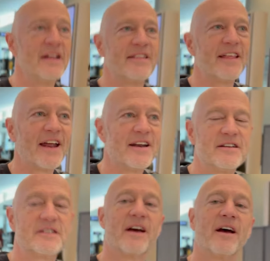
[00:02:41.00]
than
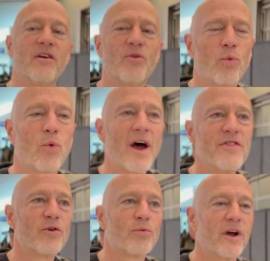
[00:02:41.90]
to
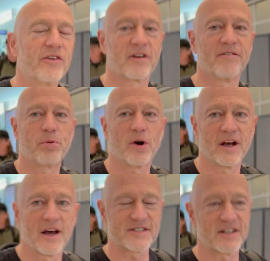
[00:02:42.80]
run the risk of
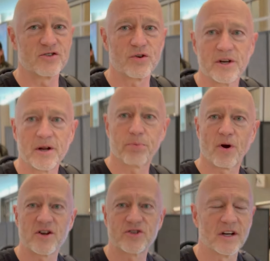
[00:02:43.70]
putting us into a
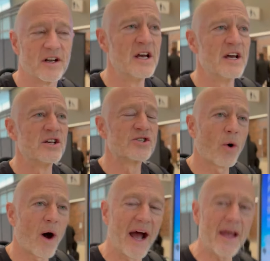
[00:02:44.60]
depression.
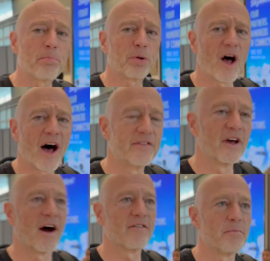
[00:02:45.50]
So I applaud the
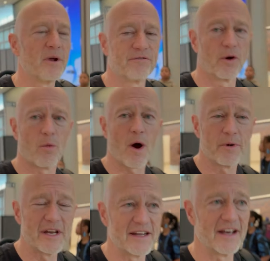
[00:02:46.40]
government for what
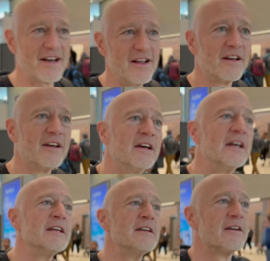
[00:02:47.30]
we did.
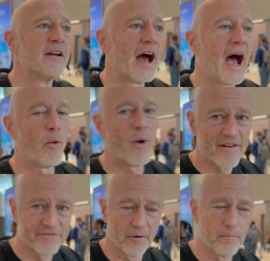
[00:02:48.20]

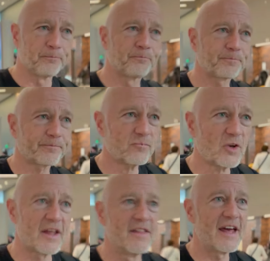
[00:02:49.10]
However,
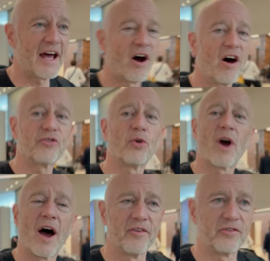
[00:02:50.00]
that also
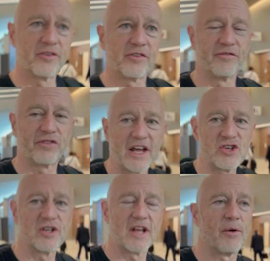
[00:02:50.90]
caused this
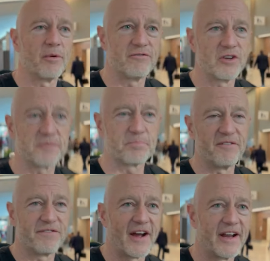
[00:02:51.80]
inflation that we've just
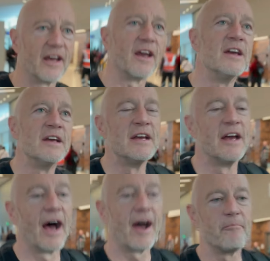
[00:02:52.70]
been fighting.
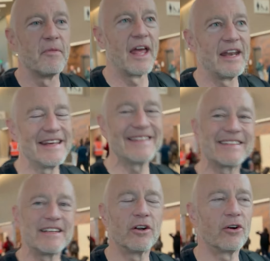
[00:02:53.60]
Um, and it's,
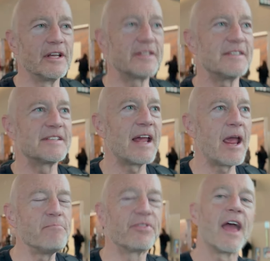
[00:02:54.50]
you know, it's the
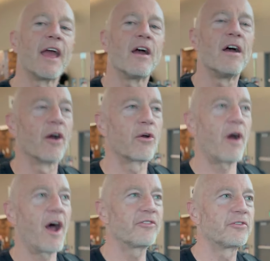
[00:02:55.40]
same thing
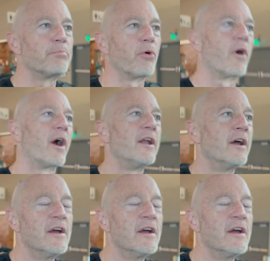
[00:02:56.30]
across the board